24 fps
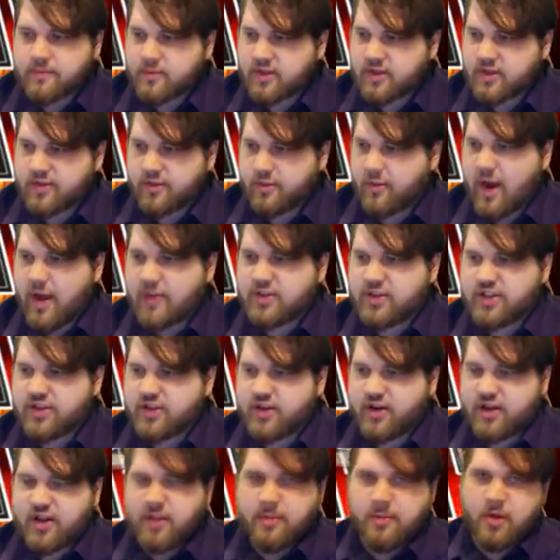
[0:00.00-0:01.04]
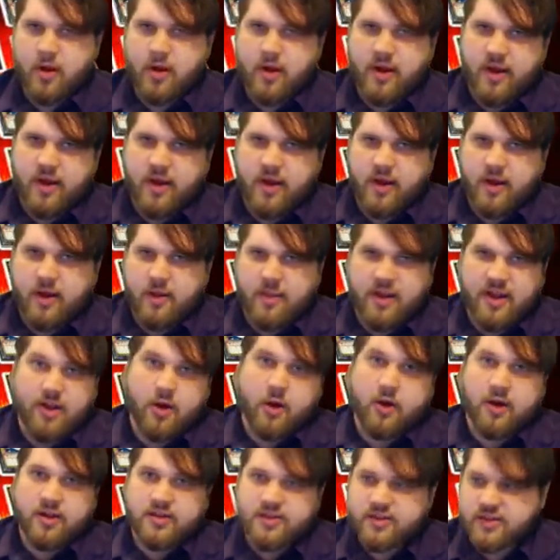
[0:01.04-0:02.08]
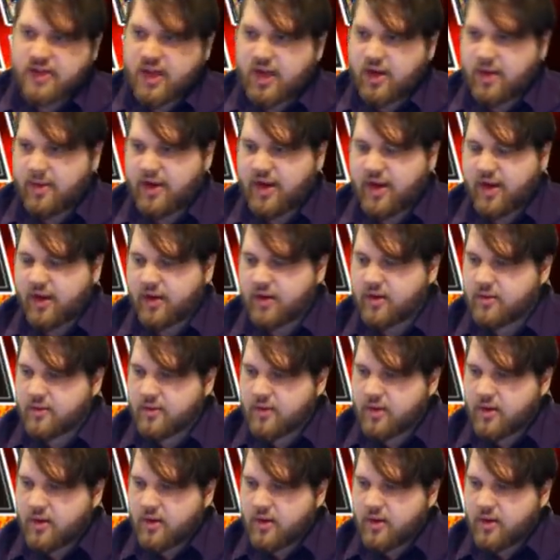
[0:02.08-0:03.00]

Because the rabbit's just going to get my garnets out of my deck.